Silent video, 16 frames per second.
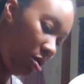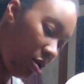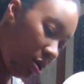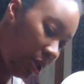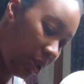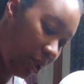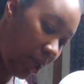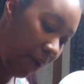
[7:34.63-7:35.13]

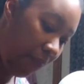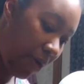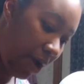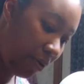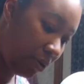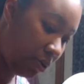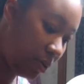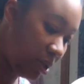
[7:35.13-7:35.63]
let's see, I
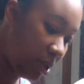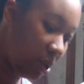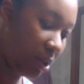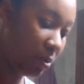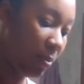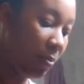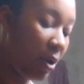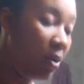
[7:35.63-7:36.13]
probably won't use this
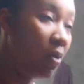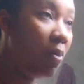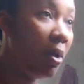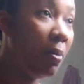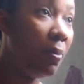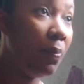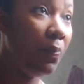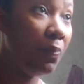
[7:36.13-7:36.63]
middle
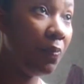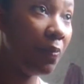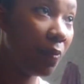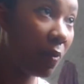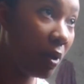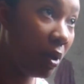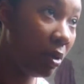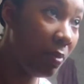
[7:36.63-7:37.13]
one
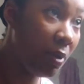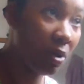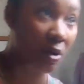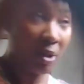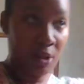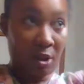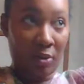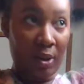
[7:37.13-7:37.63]
in the middle
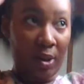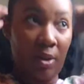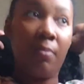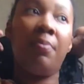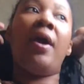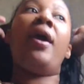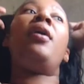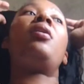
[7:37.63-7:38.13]
because it's going to sit
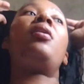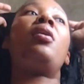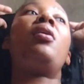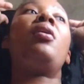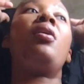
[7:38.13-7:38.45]
back.